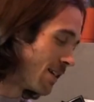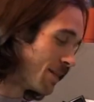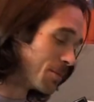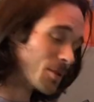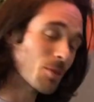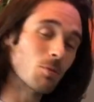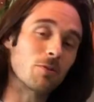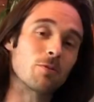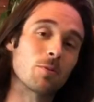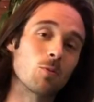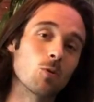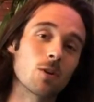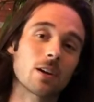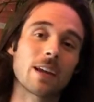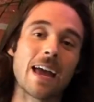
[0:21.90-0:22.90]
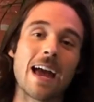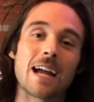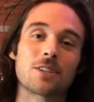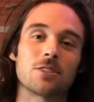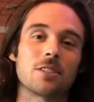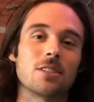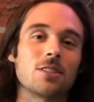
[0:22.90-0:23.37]
Someone from work
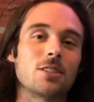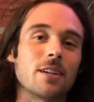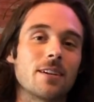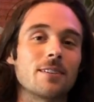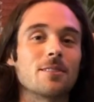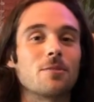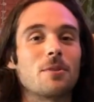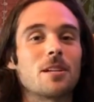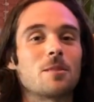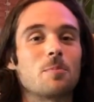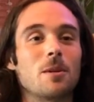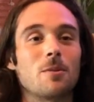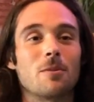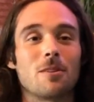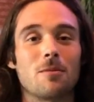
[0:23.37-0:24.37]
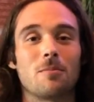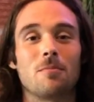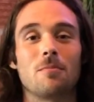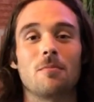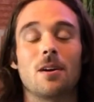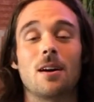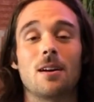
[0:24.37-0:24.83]
actually shared the recipe with
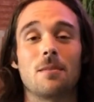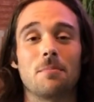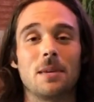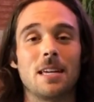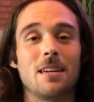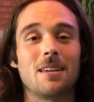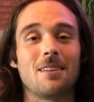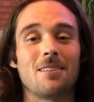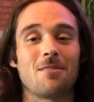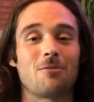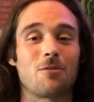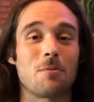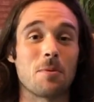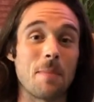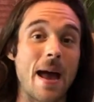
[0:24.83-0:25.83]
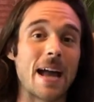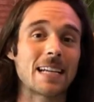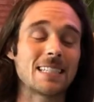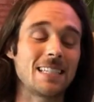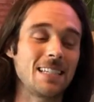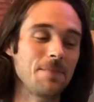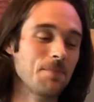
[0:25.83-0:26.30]
me from a
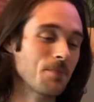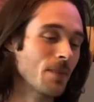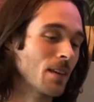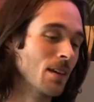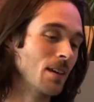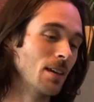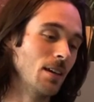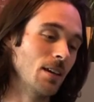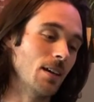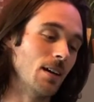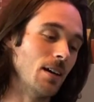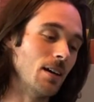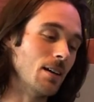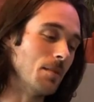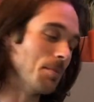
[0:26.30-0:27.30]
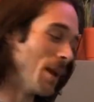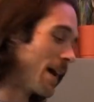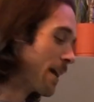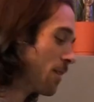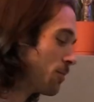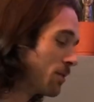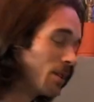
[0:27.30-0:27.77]
magazine. I'm not
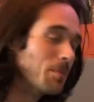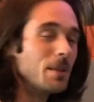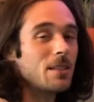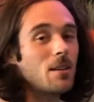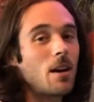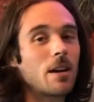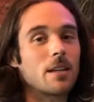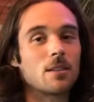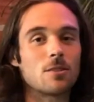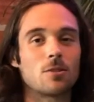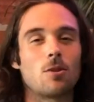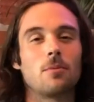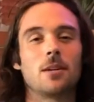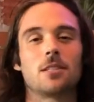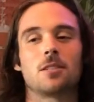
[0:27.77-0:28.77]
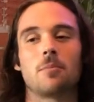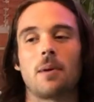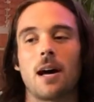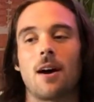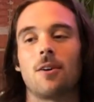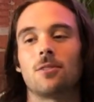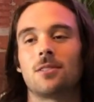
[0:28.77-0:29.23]
going to really be talking so much
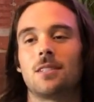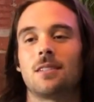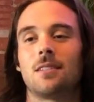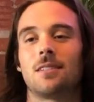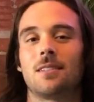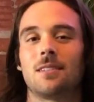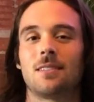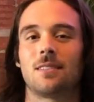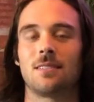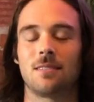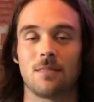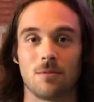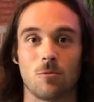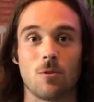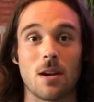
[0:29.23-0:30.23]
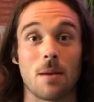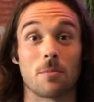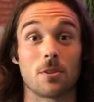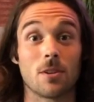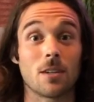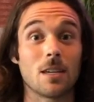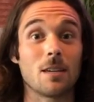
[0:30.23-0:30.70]
about what I'm
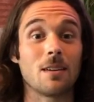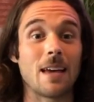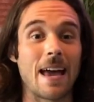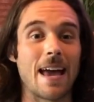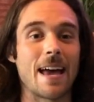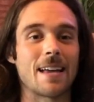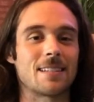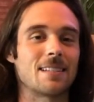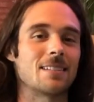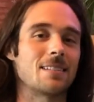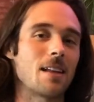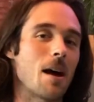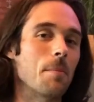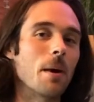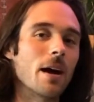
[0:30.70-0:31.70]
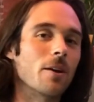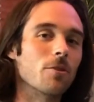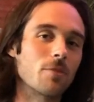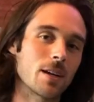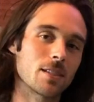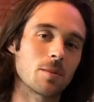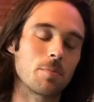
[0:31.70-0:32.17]
cooking, as it's not my own
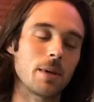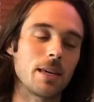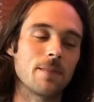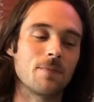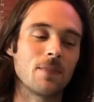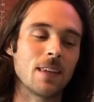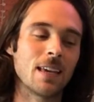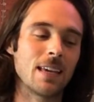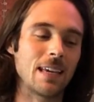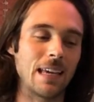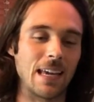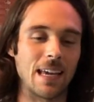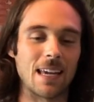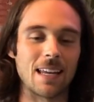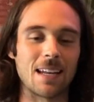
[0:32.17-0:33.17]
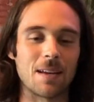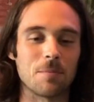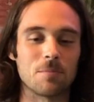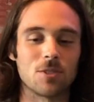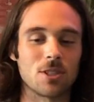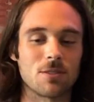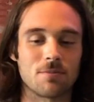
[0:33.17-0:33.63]
recipe, and I'm
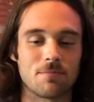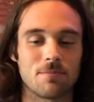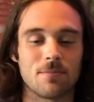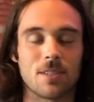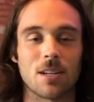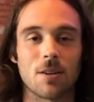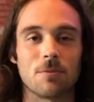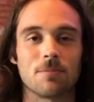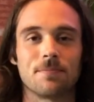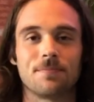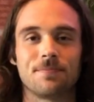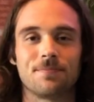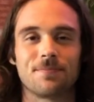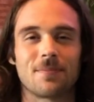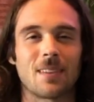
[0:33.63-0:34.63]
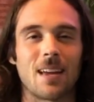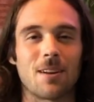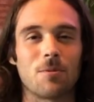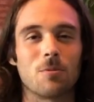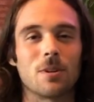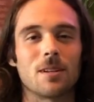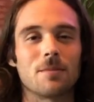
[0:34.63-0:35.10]
just, I don't
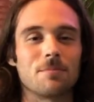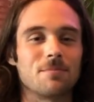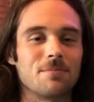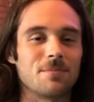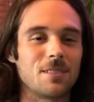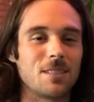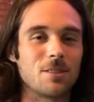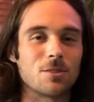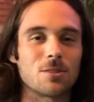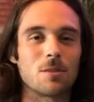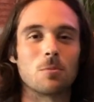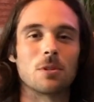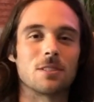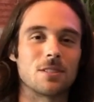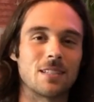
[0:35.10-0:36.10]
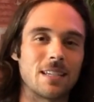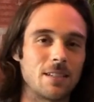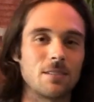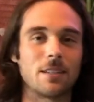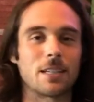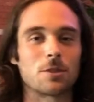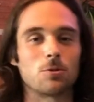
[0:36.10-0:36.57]
want to steal someone's
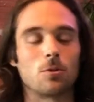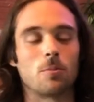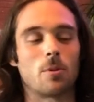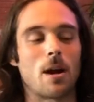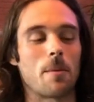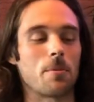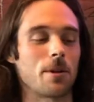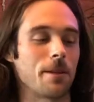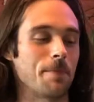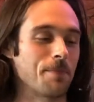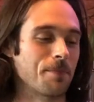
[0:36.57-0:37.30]
intellectual property.